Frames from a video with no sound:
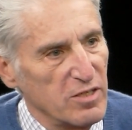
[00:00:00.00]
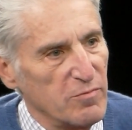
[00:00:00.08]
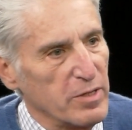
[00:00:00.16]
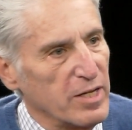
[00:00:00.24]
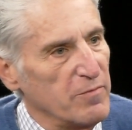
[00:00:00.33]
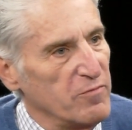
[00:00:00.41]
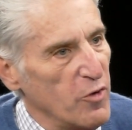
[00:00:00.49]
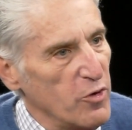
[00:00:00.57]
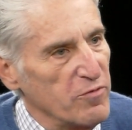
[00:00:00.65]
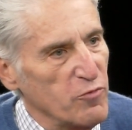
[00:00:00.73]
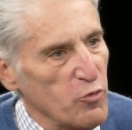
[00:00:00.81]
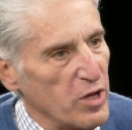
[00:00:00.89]
I've become
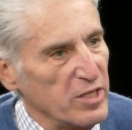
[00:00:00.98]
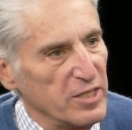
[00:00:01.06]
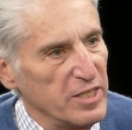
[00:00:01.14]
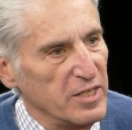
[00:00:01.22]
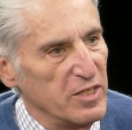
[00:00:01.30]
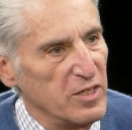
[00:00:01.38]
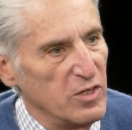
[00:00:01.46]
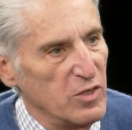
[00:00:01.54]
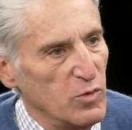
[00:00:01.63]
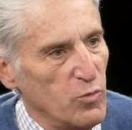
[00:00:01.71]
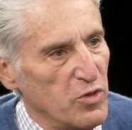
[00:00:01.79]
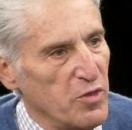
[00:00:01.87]
very friendly
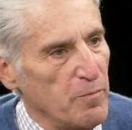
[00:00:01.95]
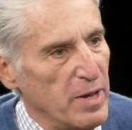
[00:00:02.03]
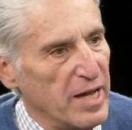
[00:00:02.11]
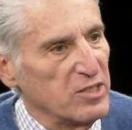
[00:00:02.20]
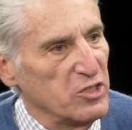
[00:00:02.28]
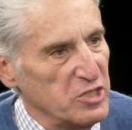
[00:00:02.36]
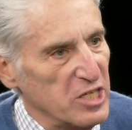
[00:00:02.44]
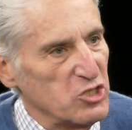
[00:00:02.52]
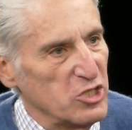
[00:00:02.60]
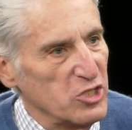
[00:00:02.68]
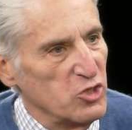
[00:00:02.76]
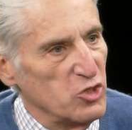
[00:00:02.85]
with the
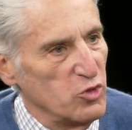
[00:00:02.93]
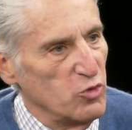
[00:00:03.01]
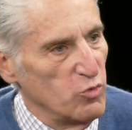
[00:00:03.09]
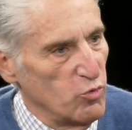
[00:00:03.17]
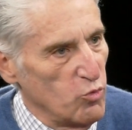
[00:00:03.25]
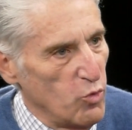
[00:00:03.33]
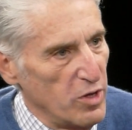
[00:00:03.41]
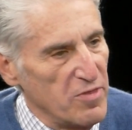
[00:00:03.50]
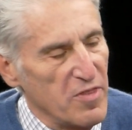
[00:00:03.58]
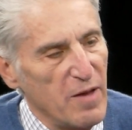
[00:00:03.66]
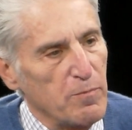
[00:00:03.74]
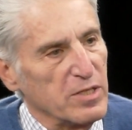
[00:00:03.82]
Bangladeshis who run
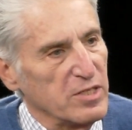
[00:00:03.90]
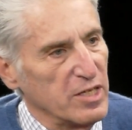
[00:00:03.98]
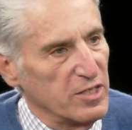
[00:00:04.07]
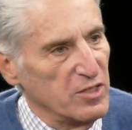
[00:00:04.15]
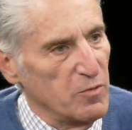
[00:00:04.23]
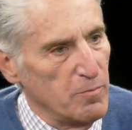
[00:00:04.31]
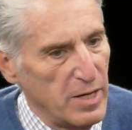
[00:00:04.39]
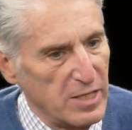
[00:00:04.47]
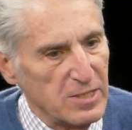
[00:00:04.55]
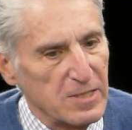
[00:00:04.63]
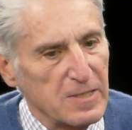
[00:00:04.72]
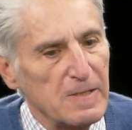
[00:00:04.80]
that particular
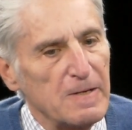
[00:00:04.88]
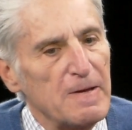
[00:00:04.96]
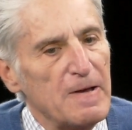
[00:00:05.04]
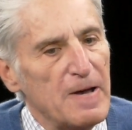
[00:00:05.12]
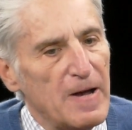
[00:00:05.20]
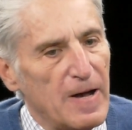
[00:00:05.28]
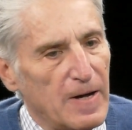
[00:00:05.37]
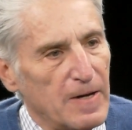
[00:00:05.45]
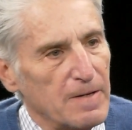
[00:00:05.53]
mosque. And you uh,